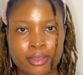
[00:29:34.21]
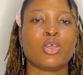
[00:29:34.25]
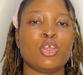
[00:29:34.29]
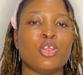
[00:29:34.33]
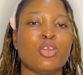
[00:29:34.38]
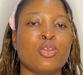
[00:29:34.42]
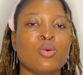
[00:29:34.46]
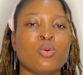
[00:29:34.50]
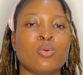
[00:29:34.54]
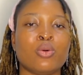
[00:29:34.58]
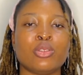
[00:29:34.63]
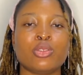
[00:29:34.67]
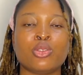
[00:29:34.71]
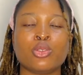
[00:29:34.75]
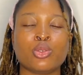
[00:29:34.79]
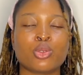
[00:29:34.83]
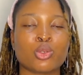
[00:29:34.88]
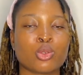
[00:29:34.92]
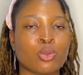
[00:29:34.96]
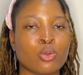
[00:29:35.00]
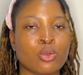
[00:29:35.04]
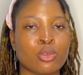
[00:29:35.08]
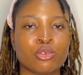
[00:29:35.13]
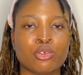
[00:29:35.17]
You don't want to
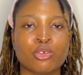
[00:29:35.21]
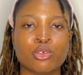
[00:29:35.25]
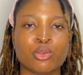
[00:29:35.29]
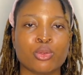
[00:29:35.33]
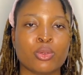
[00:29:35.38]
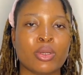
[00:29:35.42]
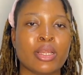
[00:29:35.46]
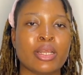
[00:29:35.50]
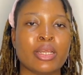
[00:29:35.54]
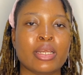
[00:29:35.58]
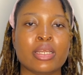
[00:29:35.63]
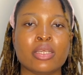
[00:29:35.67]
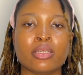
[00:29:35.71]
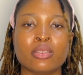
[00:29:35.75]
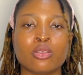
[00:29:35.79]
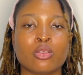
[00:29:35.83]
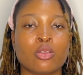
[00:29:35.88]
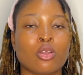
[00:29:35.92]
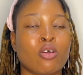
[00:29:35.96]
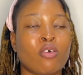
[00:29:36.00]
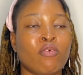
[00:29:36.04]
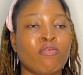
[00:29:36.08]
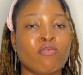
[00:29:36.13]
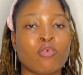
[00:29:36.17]
scroll through a
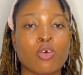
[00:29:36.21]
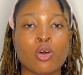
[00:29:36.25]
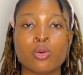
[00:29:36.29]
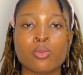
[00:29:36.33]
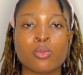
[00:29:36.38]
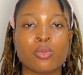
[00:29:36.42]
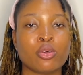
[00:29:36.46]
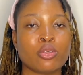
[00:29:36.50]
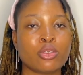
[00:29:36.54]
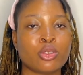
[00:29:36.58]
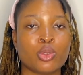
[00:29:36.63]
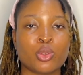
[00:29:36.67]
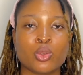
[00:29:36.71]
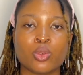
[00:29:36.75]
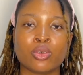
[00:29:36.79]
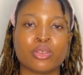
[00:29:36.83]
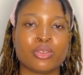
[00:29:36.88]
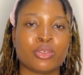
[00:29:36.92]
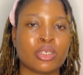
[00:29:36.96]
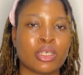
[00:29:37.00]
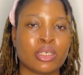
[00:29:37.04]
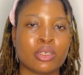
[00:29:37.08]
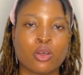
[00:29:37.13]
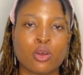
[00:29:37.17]
list of almost
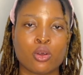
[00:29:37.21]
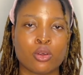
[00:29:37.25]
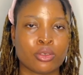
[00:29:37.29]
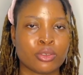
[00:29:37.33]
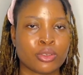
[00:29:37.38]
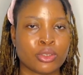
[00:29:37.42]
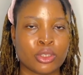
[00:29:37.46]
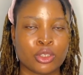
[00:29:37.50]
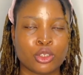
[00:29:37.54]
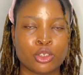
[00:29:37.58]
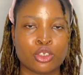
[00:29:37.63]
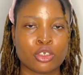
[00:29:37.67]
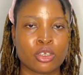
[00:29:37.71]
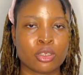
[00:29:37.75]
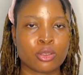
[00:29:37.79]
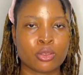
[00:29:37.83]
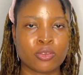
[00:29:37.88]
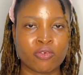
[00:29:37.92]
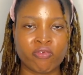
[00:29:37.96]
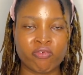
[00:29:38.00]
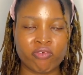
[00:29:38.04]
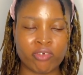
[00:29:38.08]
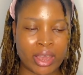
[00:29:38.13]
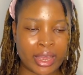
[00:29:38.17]
200 countries just
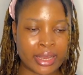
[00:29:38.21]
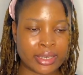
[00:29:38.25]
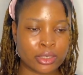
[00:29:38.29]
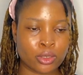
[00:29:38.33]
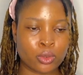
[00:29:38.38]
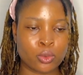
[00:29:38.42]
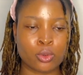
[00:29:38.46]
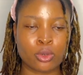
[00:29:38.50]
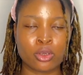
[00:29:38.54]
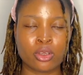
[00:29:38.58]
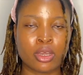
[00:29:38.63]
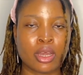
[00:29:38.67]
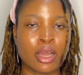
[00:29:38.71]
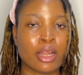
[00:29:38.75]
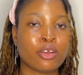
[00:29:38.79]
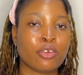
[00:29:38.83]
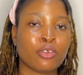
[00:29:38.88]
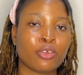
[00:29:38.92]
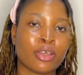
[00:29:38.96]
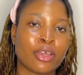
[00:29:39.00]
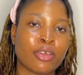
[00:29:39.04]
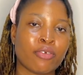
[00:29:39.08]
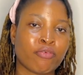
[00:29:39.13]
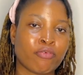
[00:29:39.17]
to find the one you are
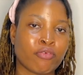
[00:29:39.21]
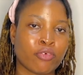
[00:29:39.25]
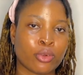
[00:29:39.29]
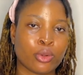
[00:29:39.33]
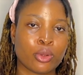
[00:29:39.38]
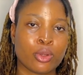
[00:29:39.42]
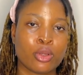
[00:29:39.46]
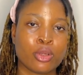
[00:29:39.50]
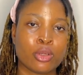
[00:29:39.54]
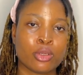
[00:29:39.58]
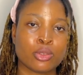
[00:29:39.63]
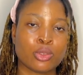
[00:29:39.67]
looking for.